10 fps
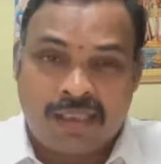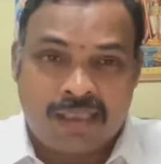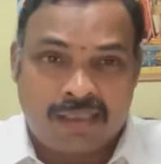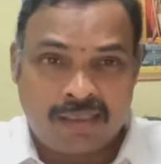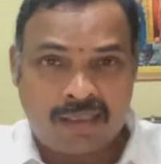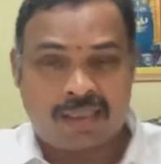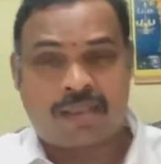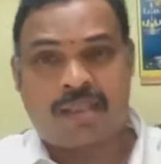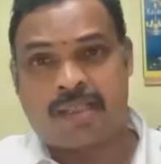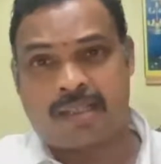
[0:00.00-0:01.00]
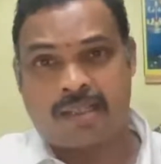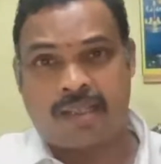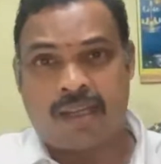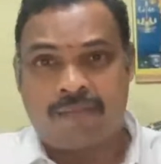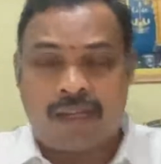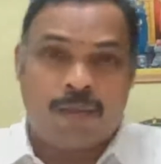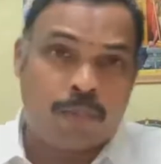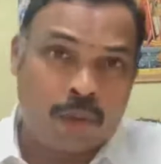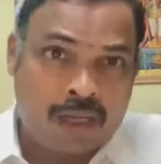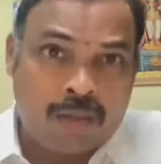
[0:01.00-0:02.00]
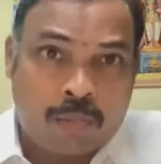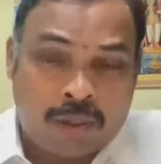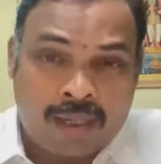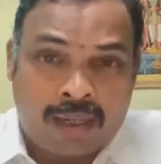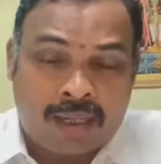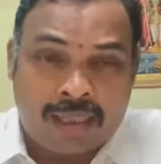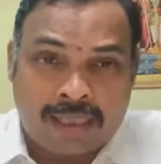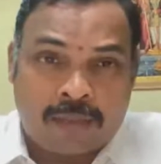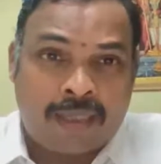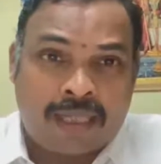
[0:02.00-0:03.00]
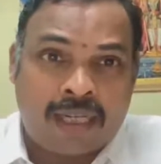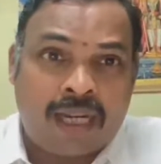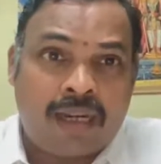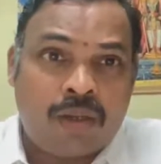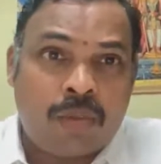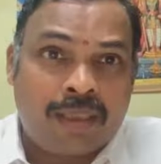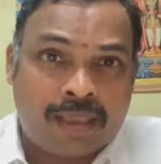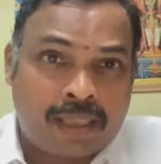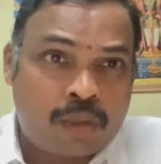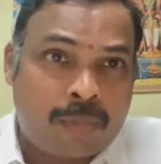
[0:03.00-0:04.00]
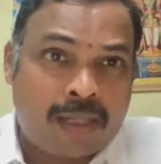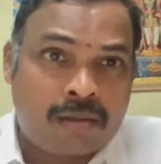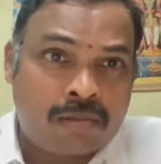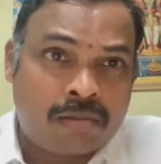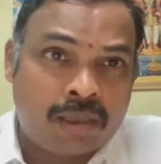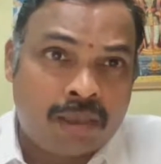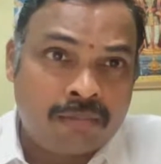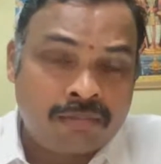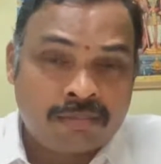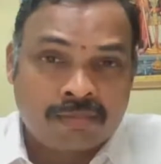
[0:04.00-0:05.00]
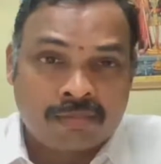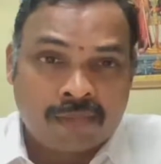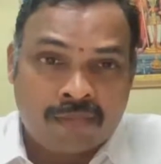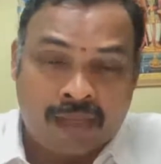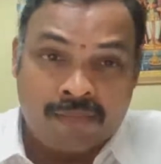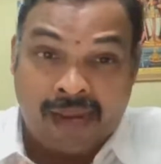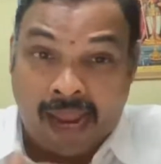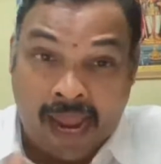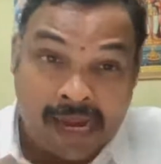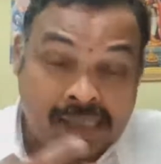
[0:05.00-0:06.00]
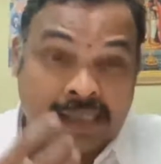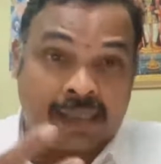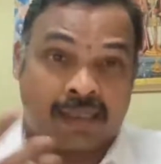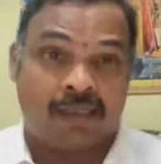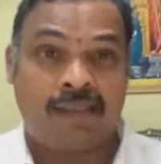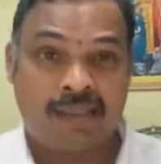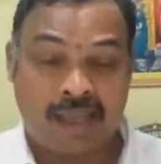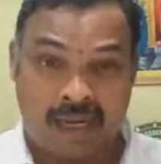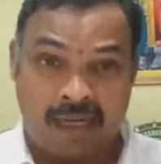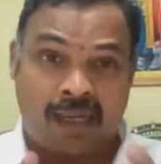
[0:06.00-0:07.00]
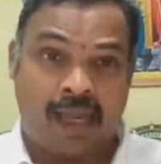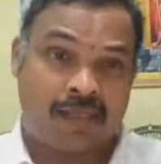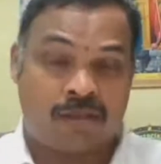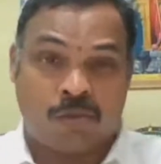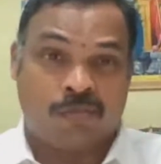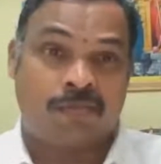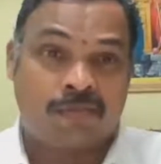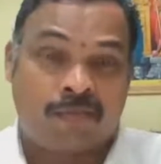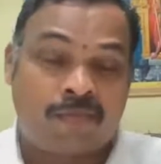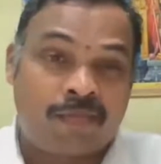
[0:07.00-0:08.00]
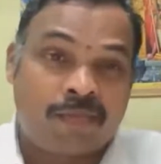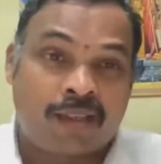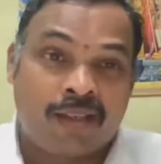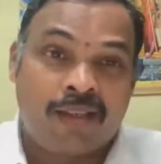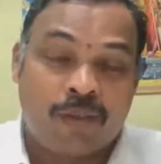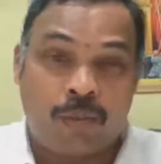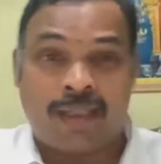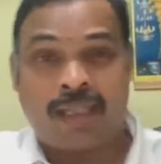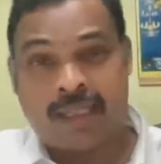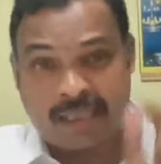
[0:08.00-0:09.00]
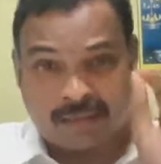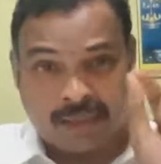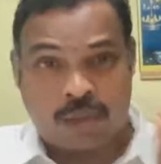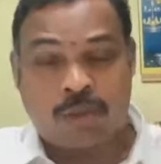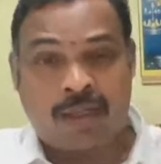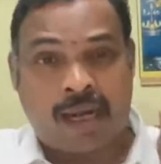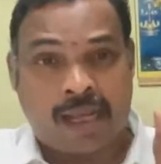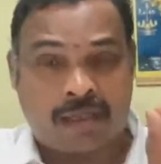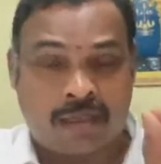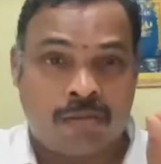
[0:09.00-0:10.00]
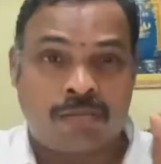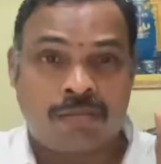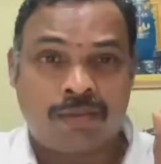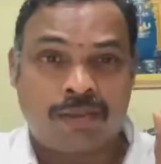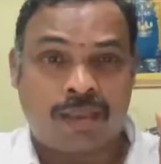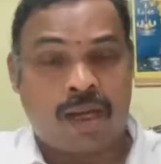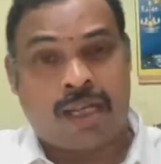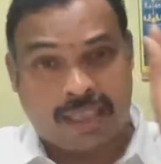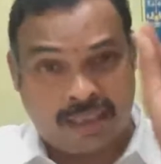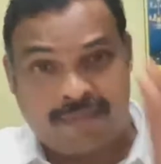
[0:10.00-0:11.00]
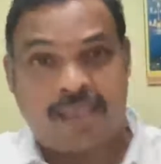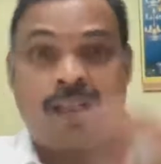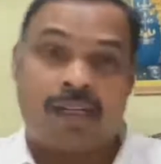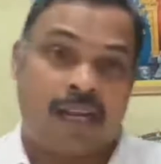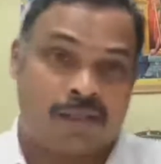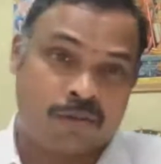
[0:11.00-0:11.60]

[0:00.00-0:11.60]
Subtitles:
This is a very important point, especially with respect to when we enter any classroom, whether it is a virtual classroom or as a physical classroom.